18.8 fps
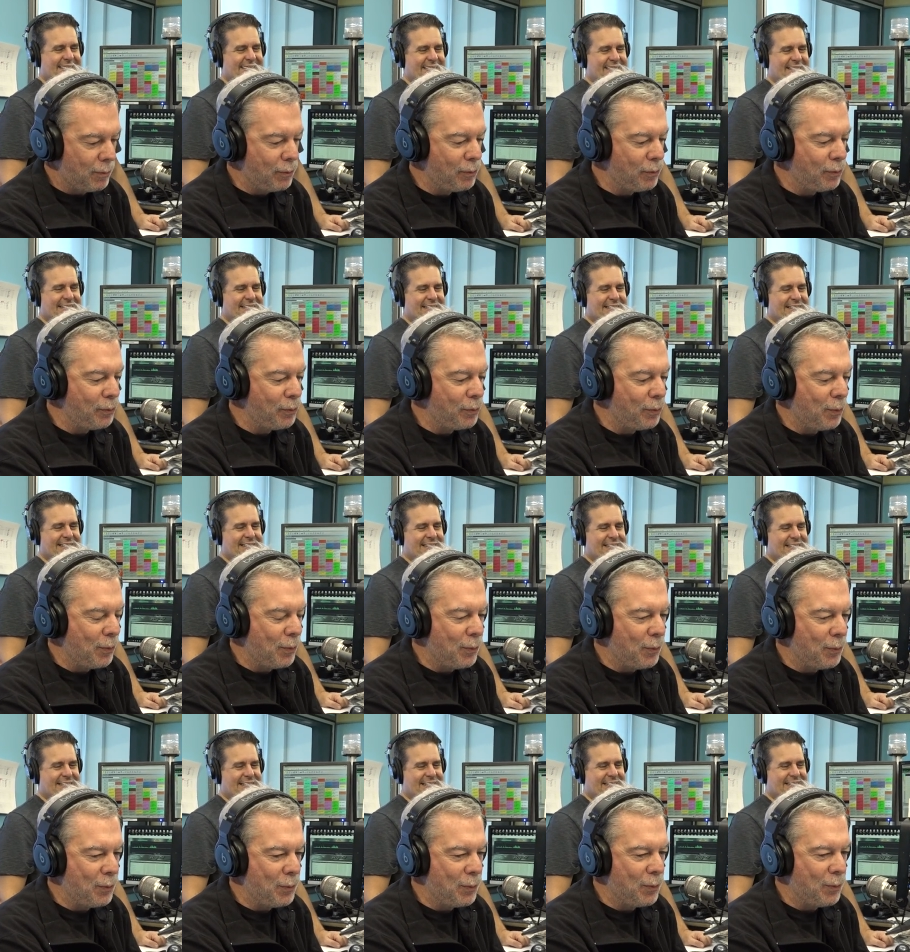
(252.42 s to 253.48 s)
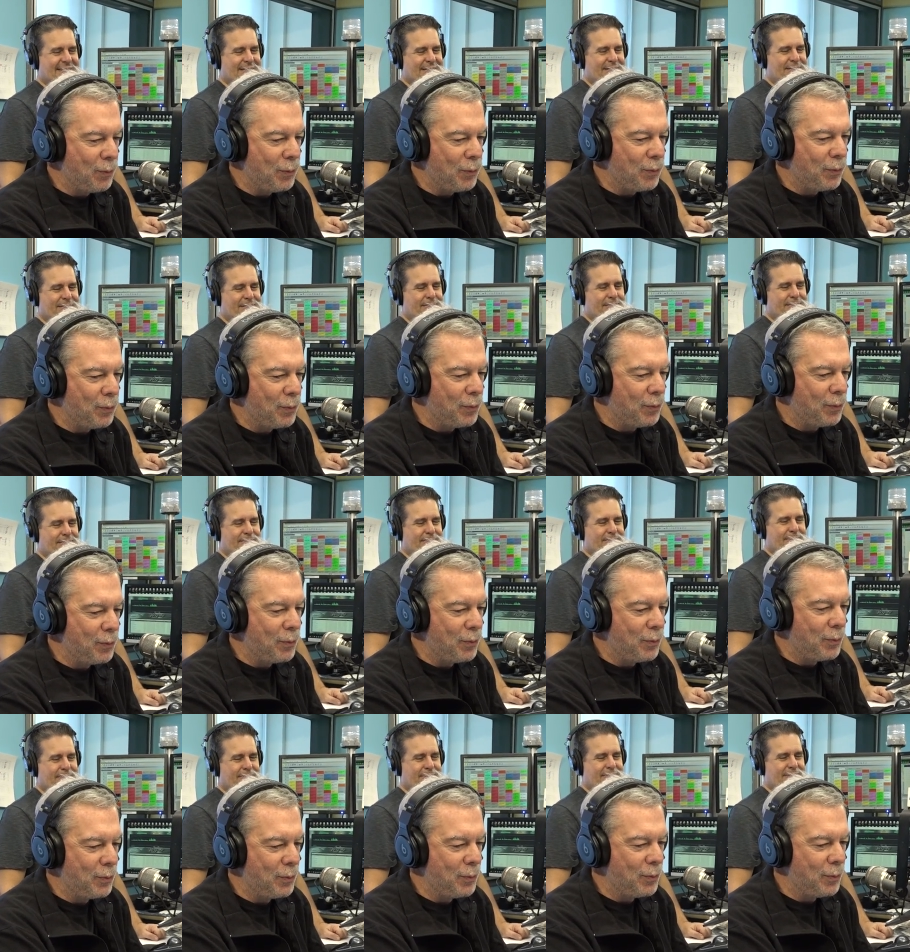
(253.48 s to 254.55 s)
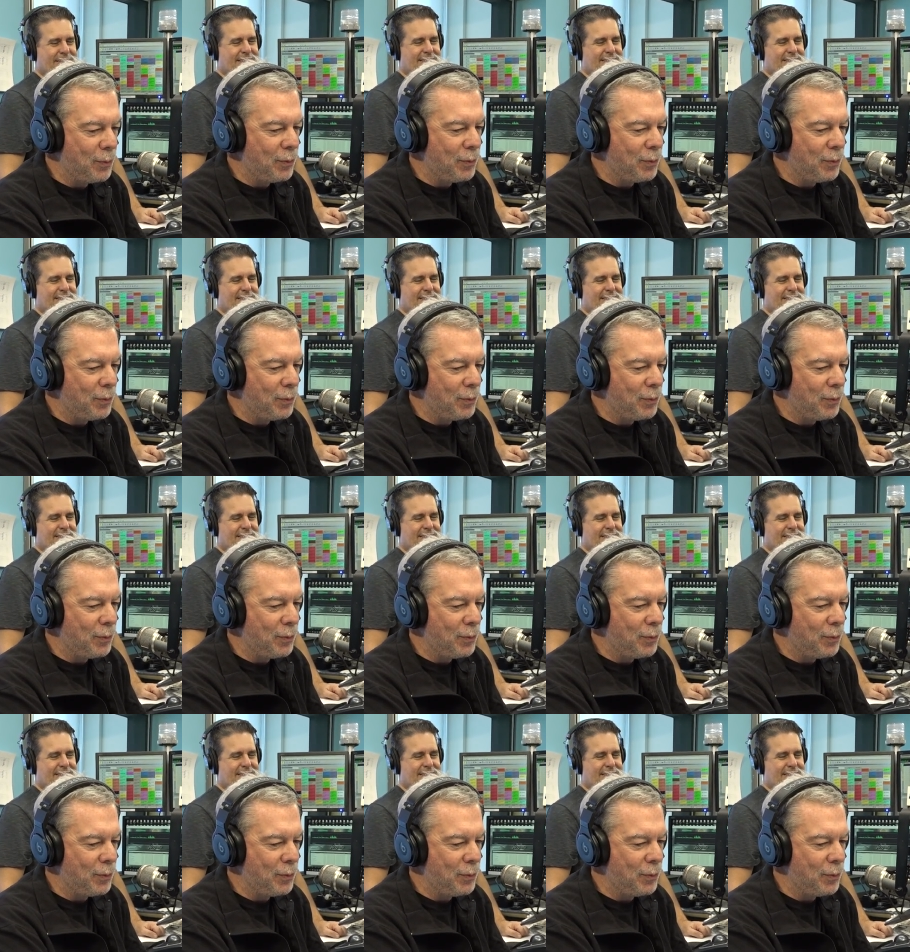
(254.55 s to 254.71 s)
Nobody speaks.